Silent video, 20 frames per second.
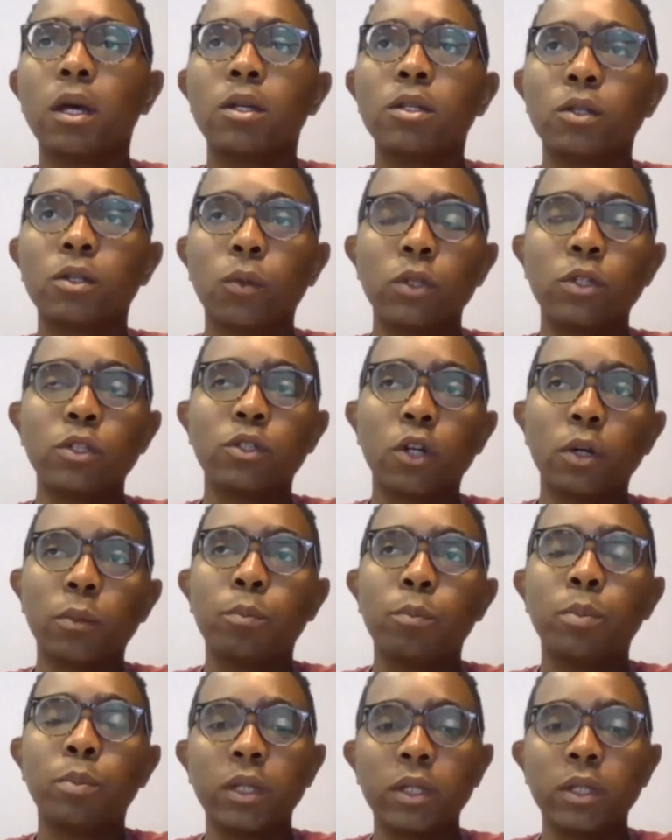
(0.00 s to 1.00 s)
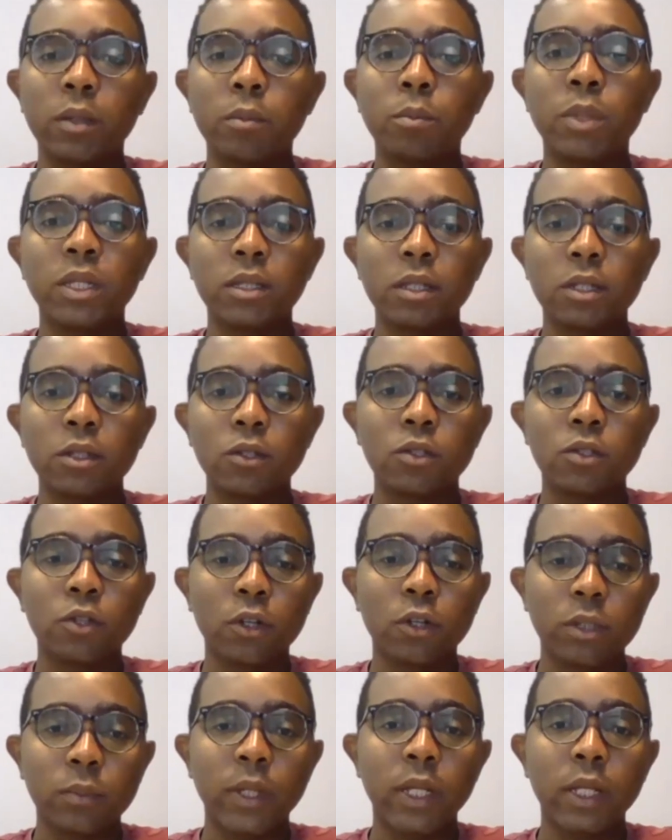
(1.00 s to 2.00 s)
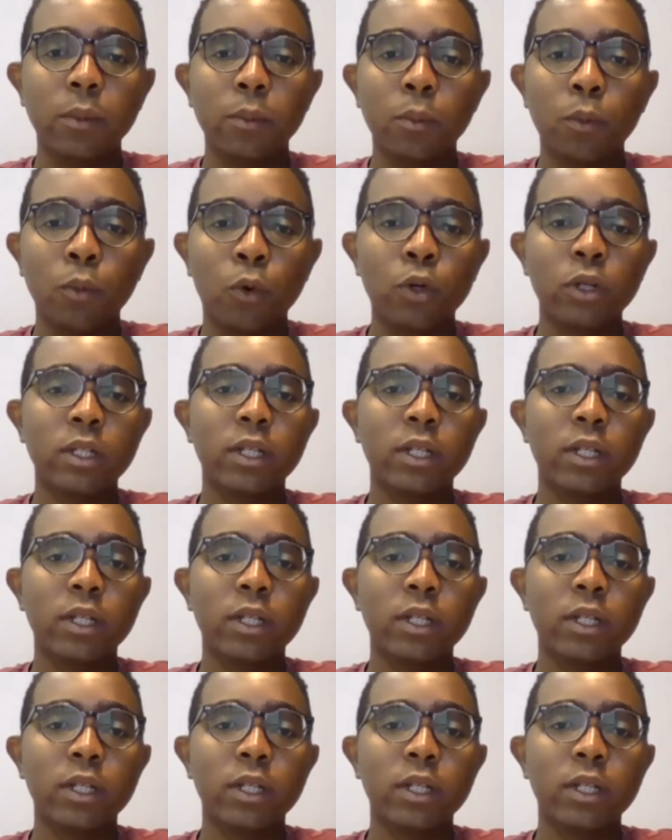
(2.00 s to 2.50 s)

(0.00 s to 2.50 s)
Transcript: So once you start building the business, you start spending more